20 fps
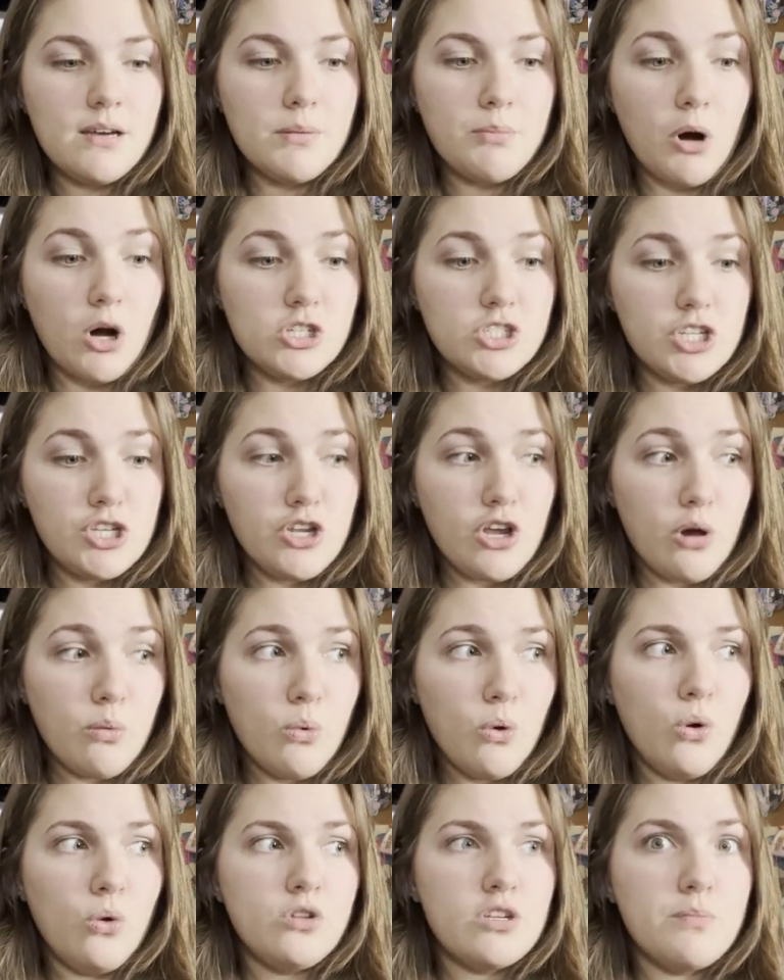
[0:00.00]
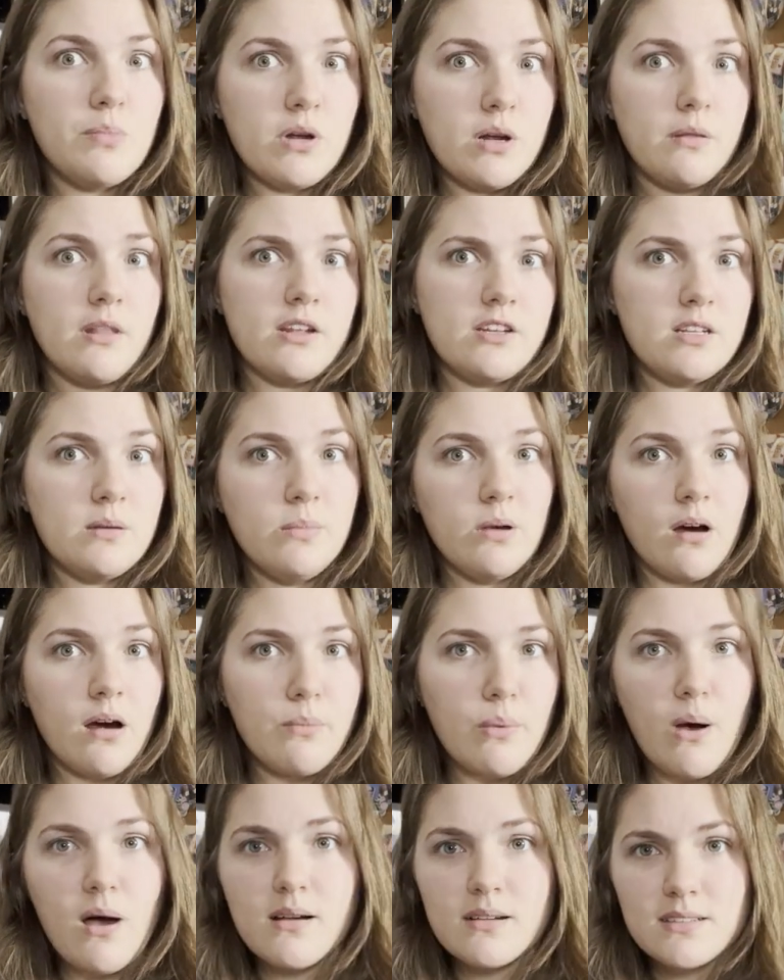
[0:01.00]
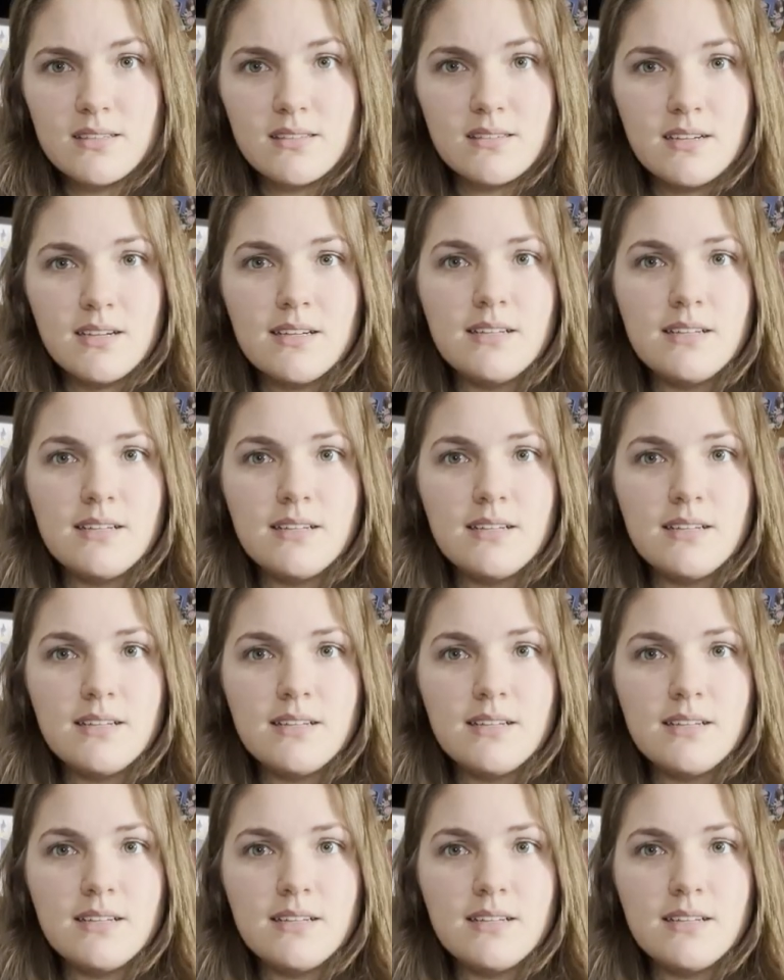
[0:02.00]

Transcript: Barnes & Noble to put in the TBR box